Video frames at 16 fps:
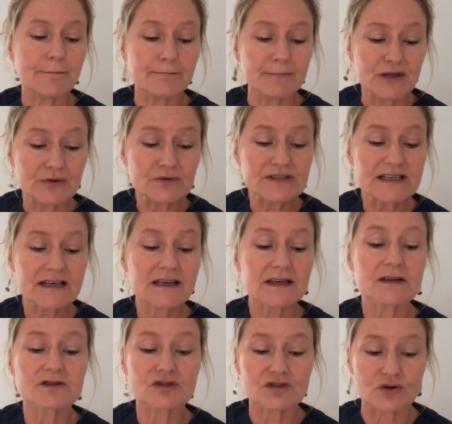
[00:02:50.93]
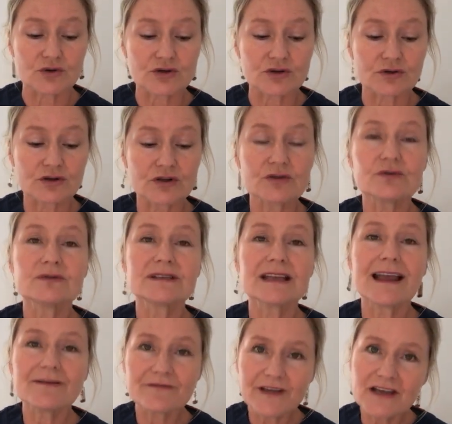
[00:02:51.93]
music, social cues,
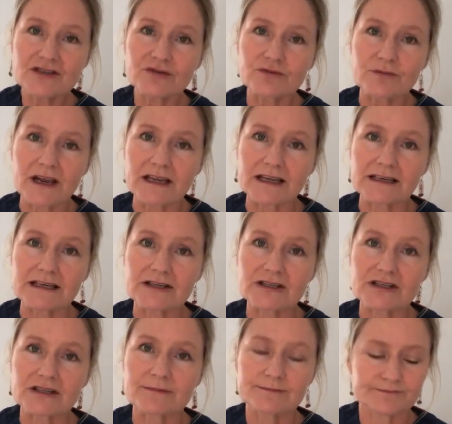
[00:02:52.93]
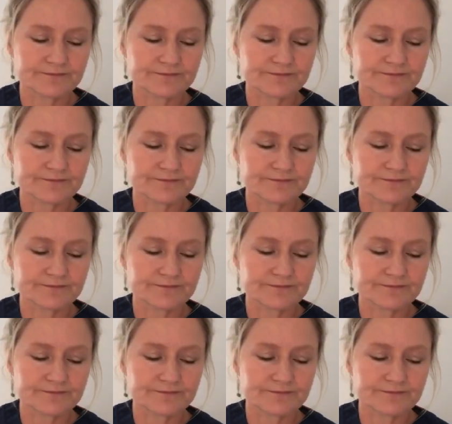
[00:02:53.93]
and facial recognition.